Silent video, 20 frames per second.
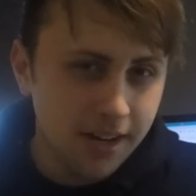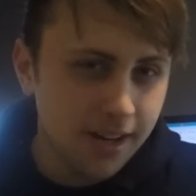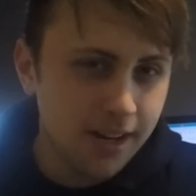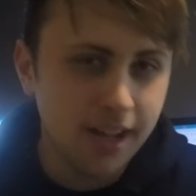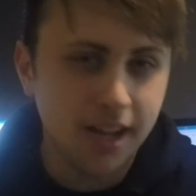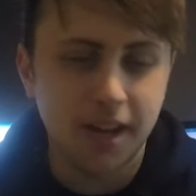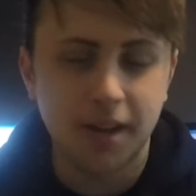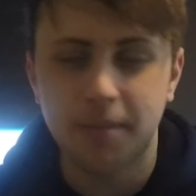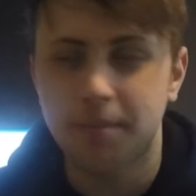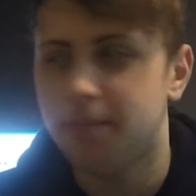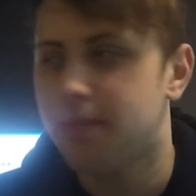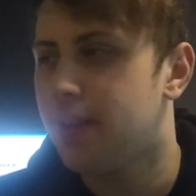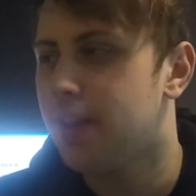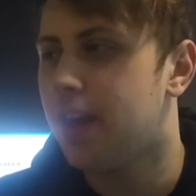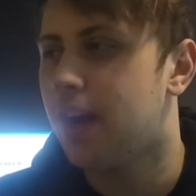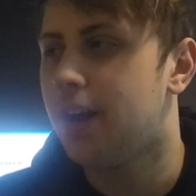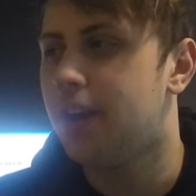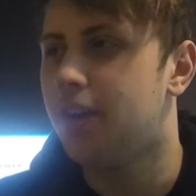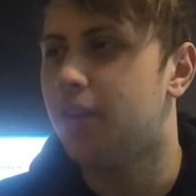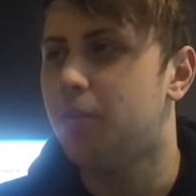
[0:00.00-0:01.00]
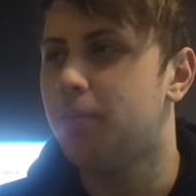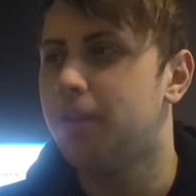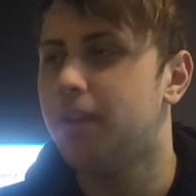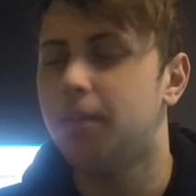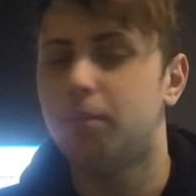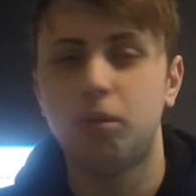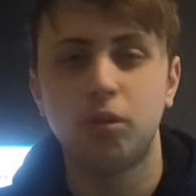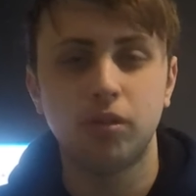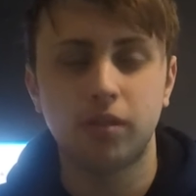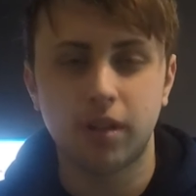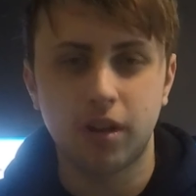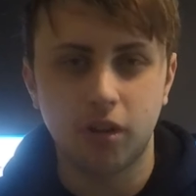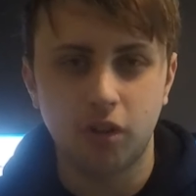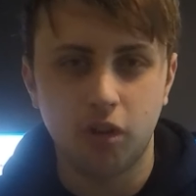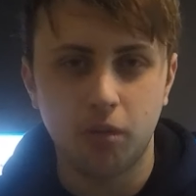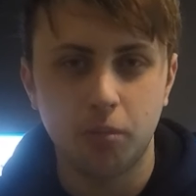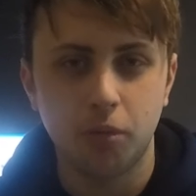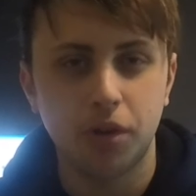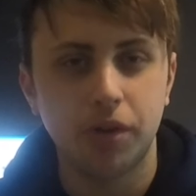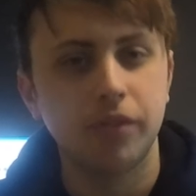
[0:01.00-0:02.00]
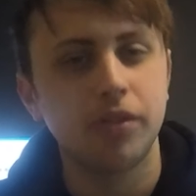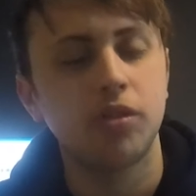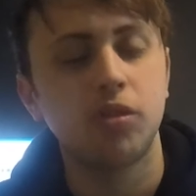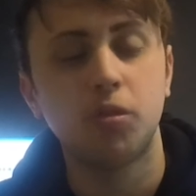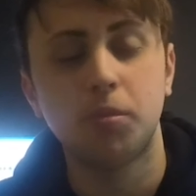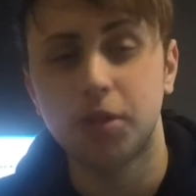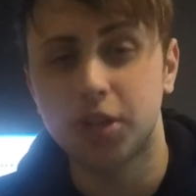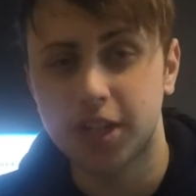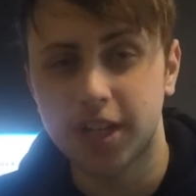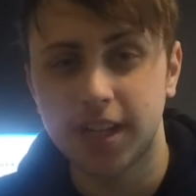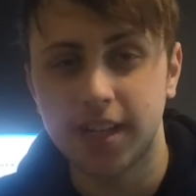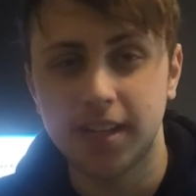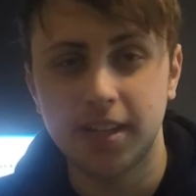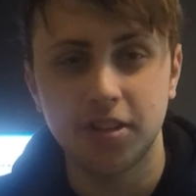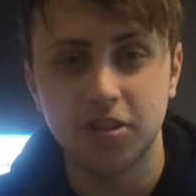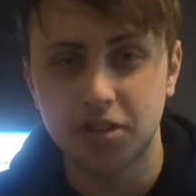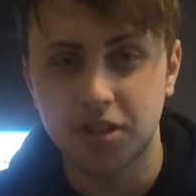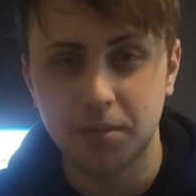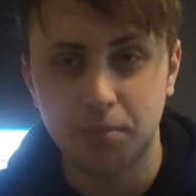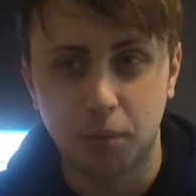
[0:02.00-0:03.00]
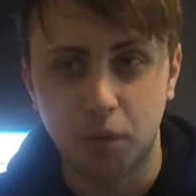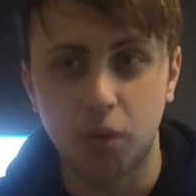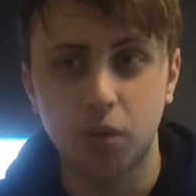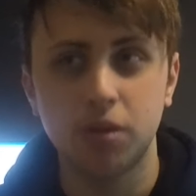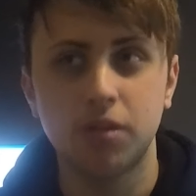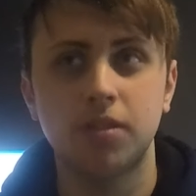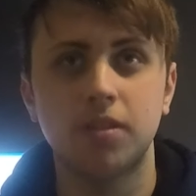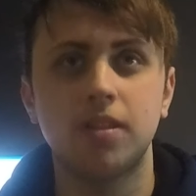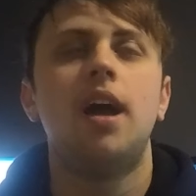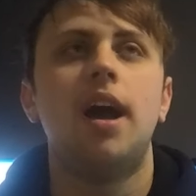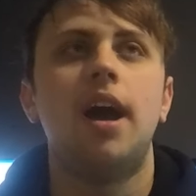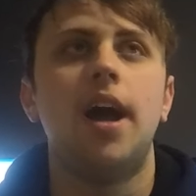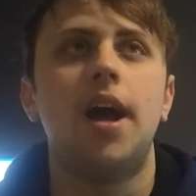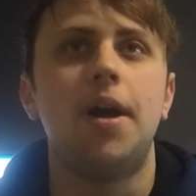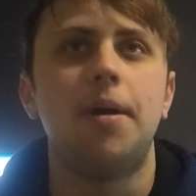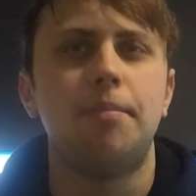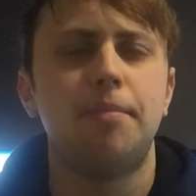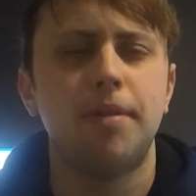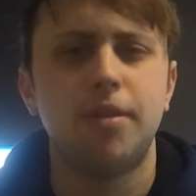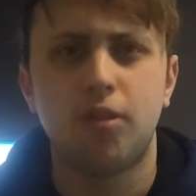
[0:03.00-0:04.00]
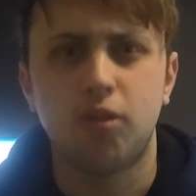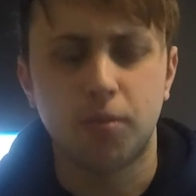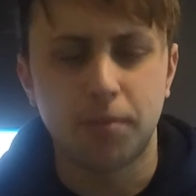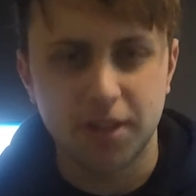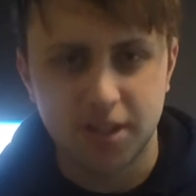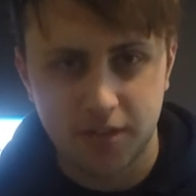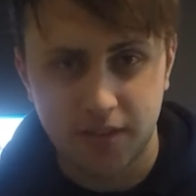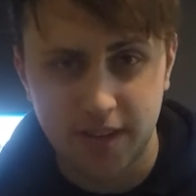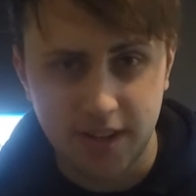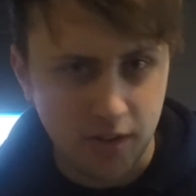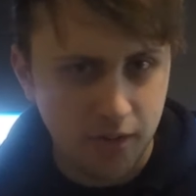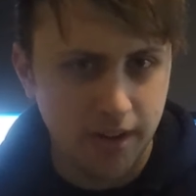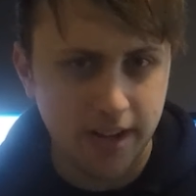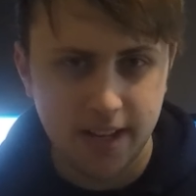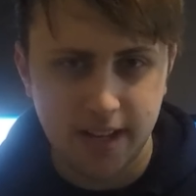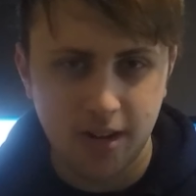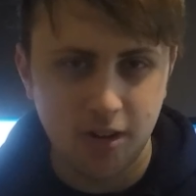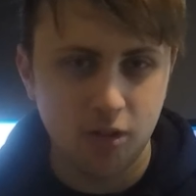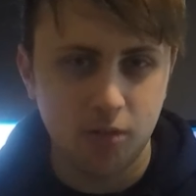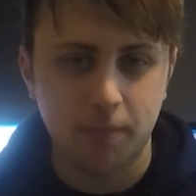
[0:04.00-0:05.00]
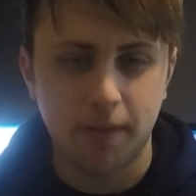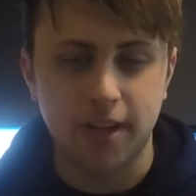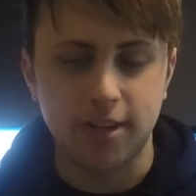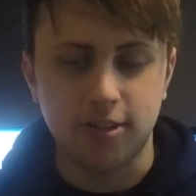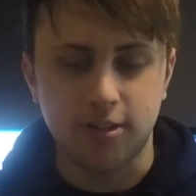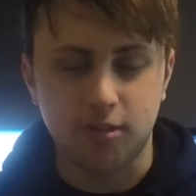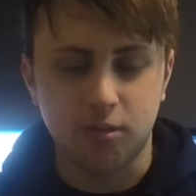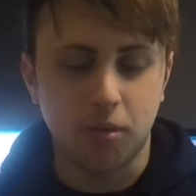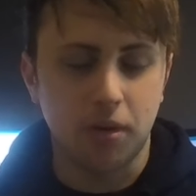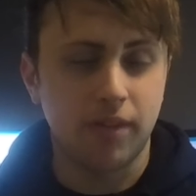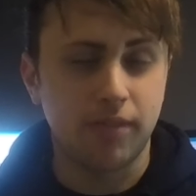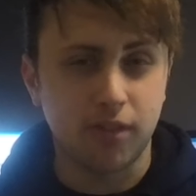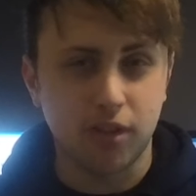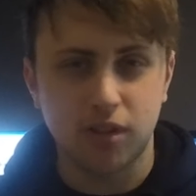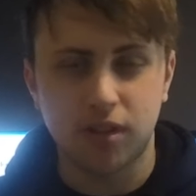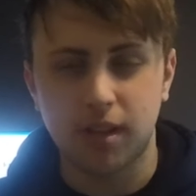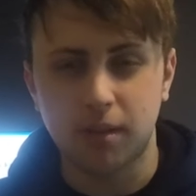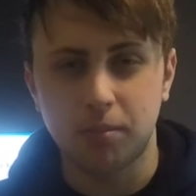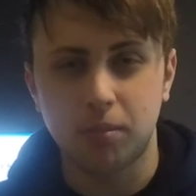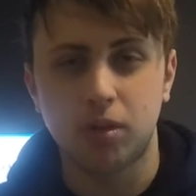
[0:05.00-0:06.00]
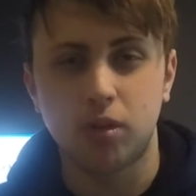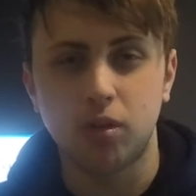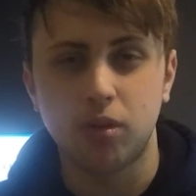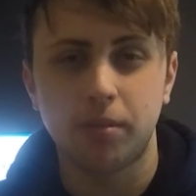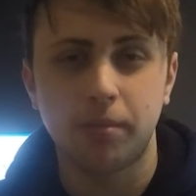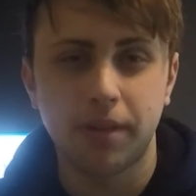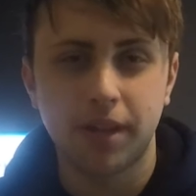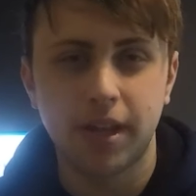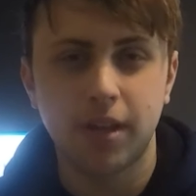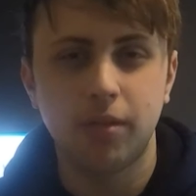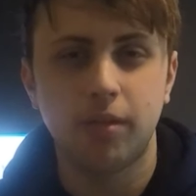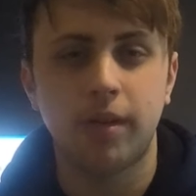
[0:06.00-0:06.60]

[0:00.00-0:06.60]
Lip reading: And I'll be posting a lot more. I've got so much ideas to post, and so much video ideas, but I just don't have a lot of time to do them now.